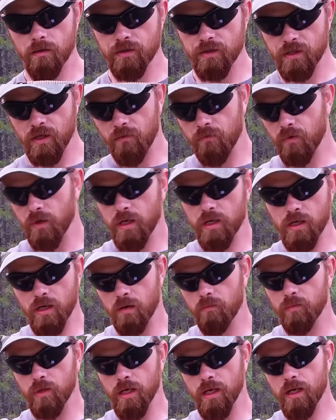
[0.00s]
Stuff would end
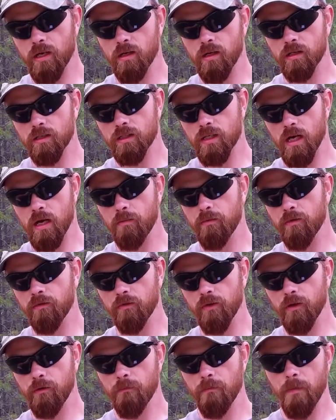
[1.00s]
up laying on top
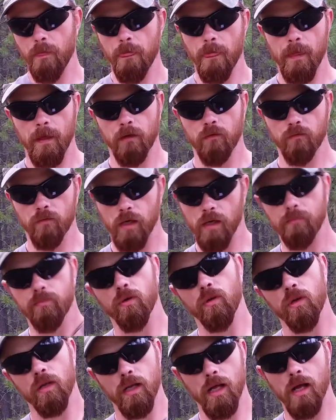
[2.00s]
of it, and when I'd
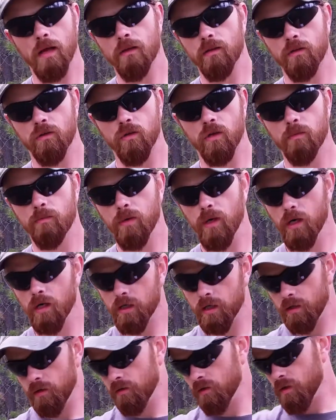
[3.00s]
pull it out of the door
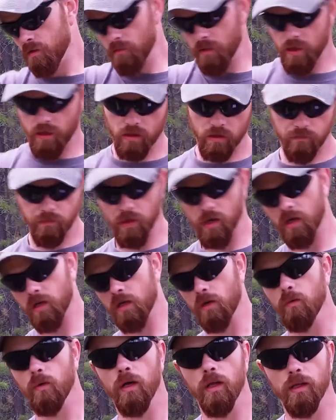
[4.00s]
pocket, it would come out of the
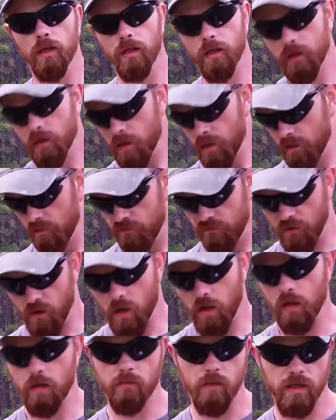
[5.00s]
pocket with it,
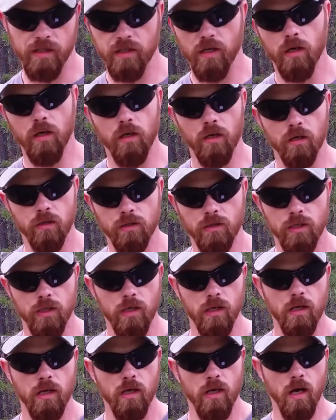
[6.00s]
fall on my toes.
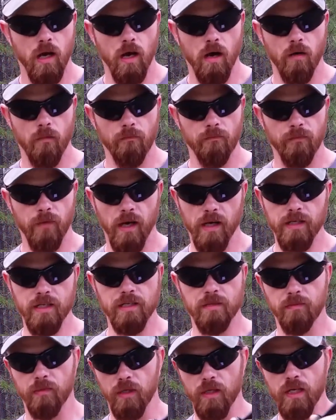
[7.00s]
I
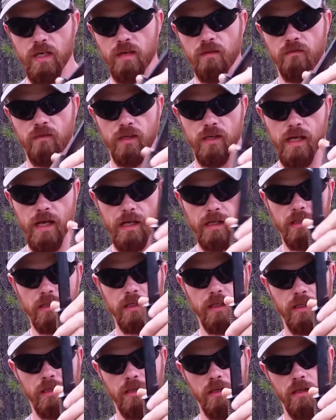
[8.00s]
just believe that
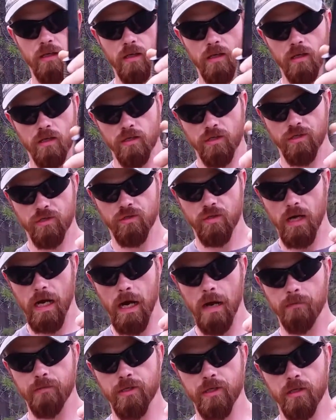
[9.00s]
dangling
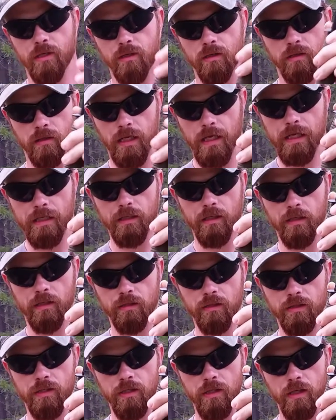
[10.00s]
straps and
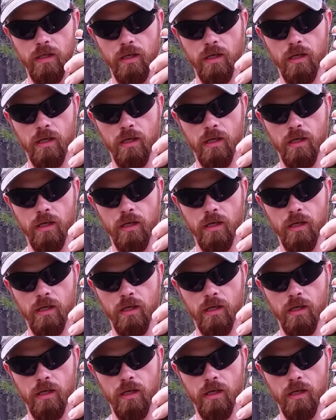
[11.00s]
lanyards,